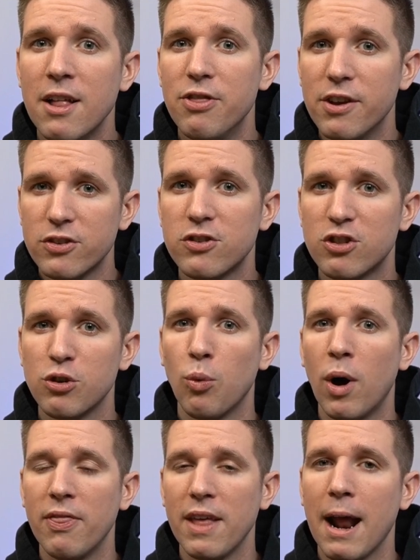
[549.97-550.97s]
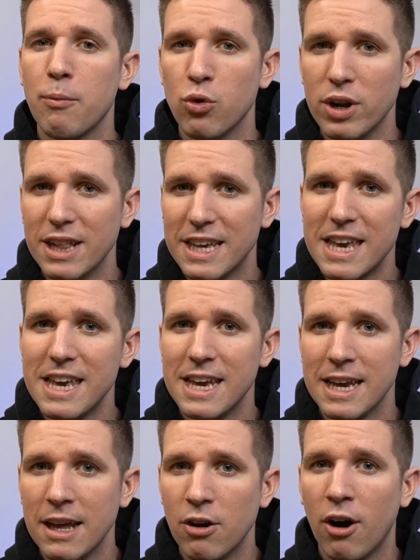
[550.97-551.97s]
this is the one that I'm really keying
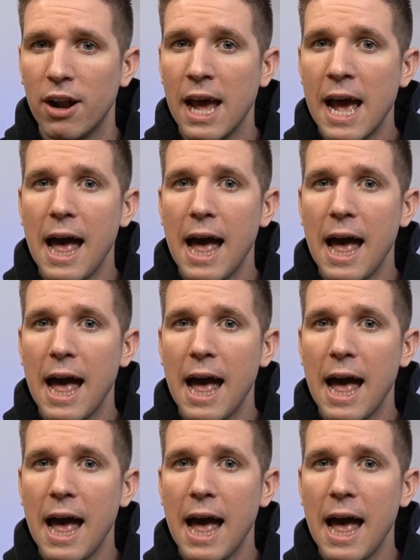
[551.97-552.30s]
in on